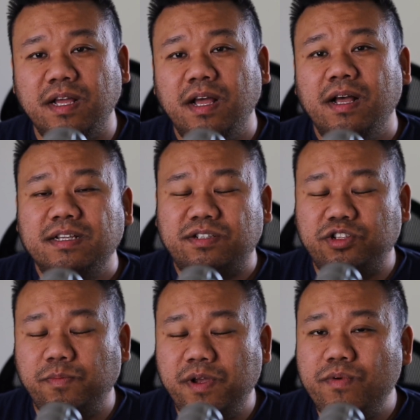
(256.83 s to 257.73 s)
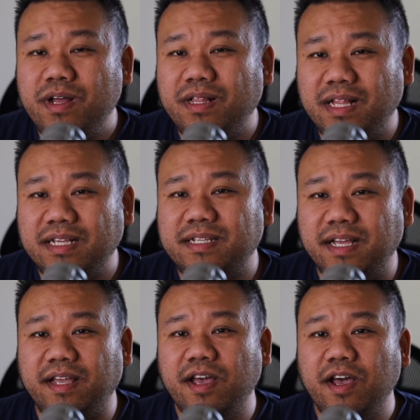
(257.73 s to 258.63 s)
So to be
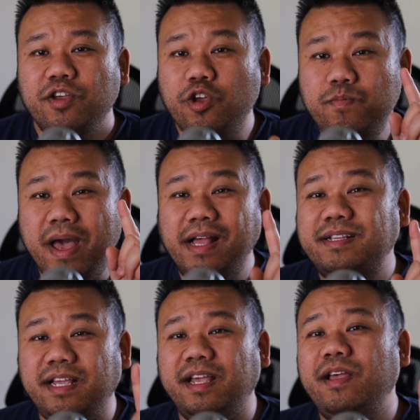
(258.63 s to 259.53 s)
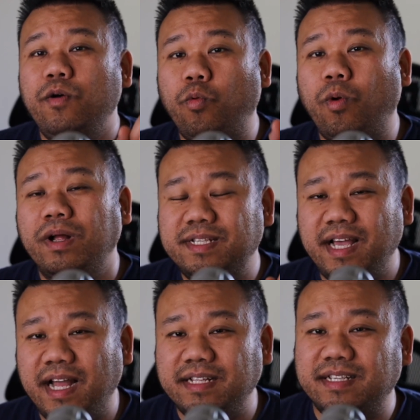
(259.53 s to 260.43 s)
realistic, you may see 1
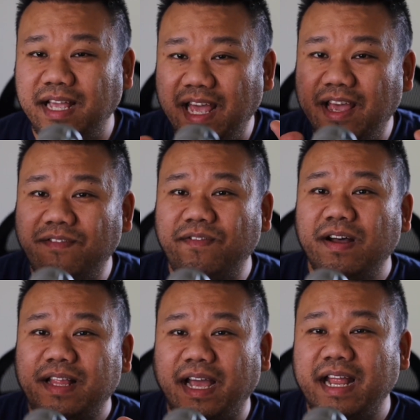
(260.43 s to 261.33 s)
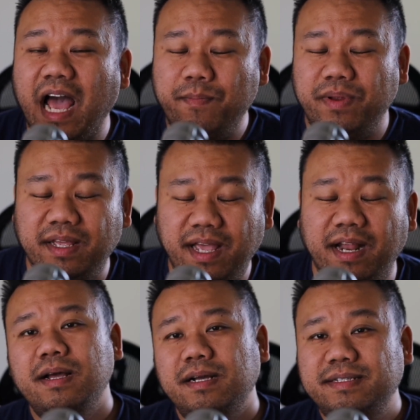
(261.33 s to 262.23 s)
cent if that can happen
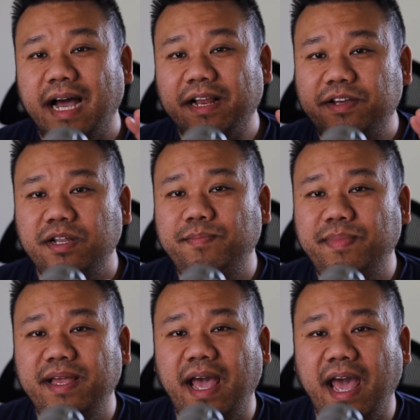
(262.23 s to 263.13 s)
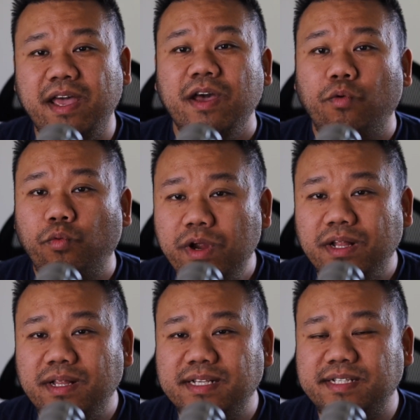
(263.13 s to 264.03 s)
again. That could be a
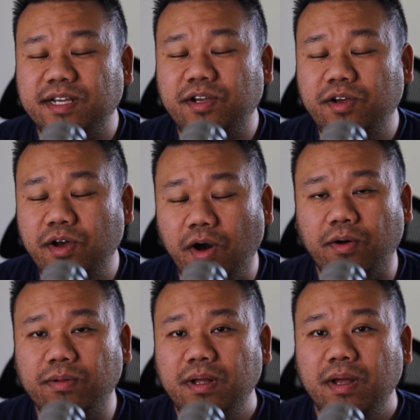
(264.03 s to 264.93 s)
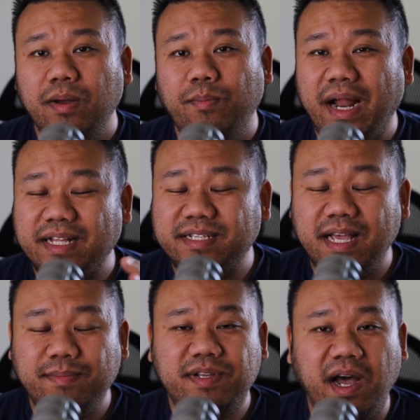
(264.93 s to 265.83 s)
realistic goal, but at the
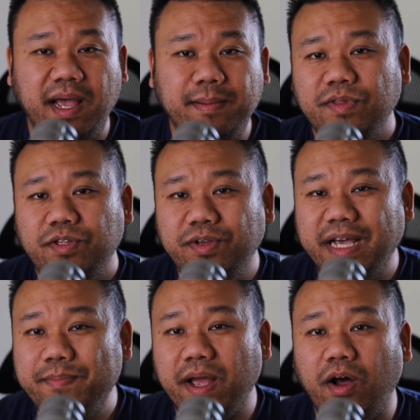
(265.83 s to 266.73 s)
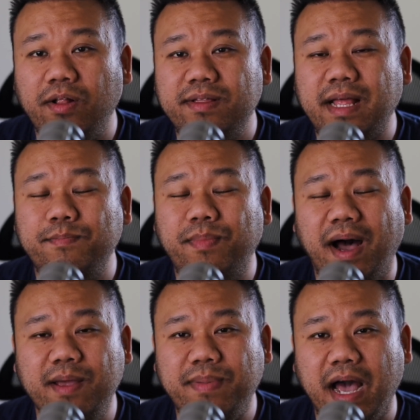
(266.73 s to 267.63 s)
same time, to get back all that
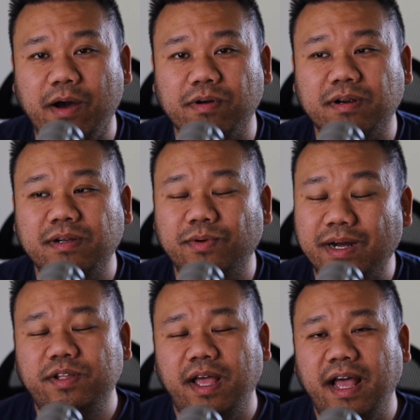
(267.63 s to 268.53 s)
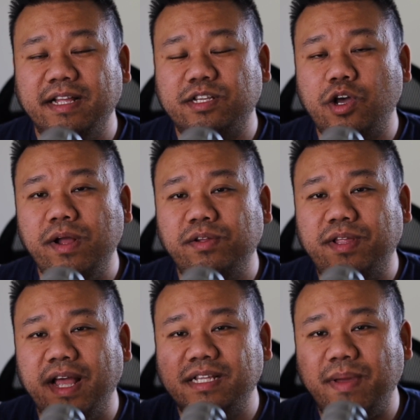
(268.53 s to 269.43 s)
buying power, well, it's going to
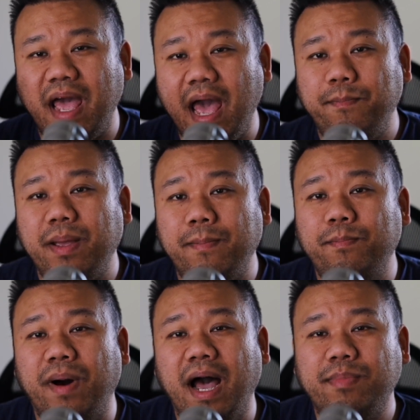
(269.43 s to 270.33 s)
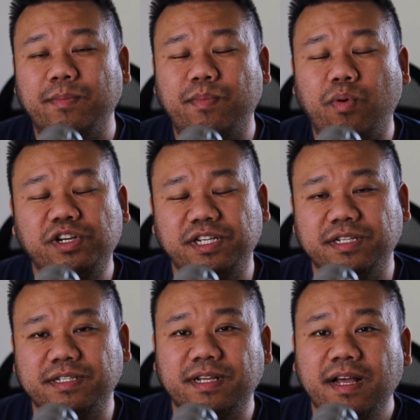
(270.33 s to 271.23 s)
take some epic buying
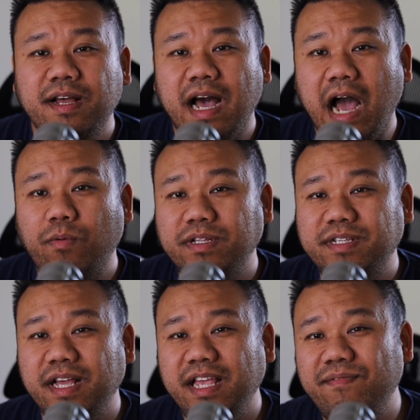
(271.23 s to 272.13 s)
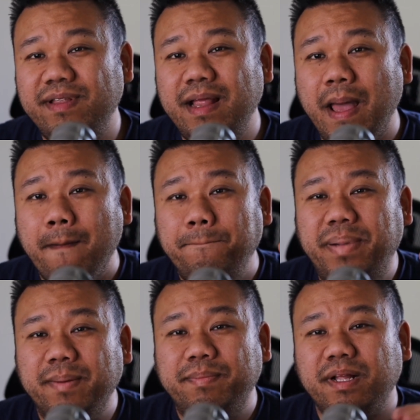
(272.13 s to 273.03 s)
proportions. I would say even
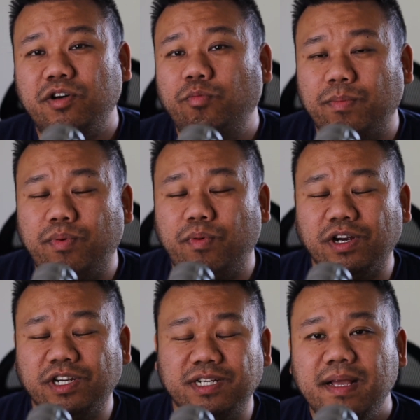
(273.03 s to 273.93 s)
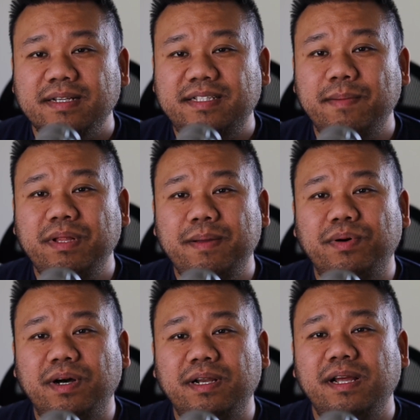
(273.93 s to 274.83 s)
biblical proportions. Simply
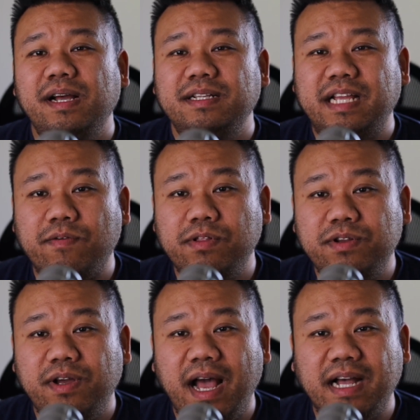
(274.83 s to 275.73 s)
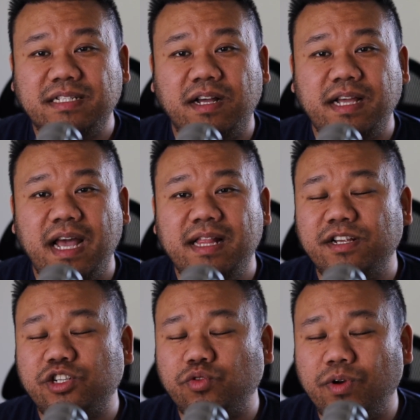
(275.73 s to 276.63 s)
put, Terra Luna has lost a lot
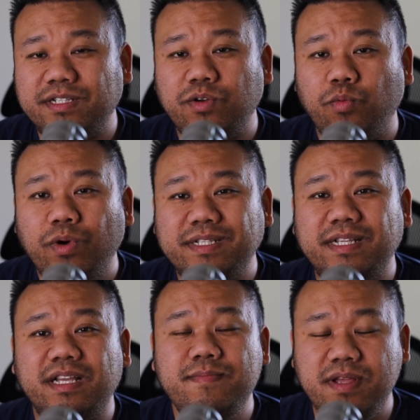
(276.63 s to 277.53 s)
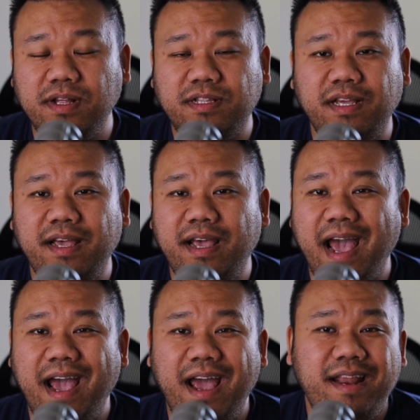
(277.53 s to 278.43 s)
of trust with the community,
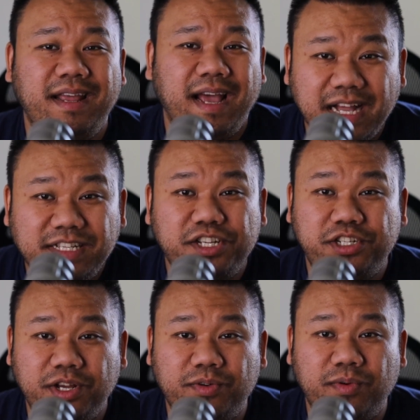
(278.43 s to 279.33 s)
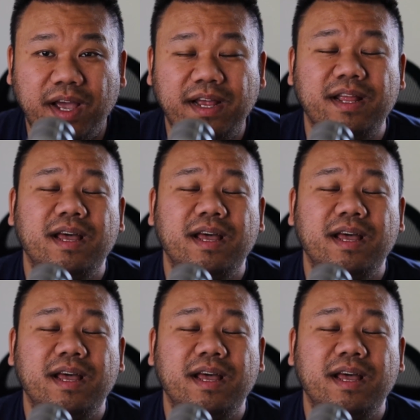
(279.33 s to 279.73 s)
and as it should, right?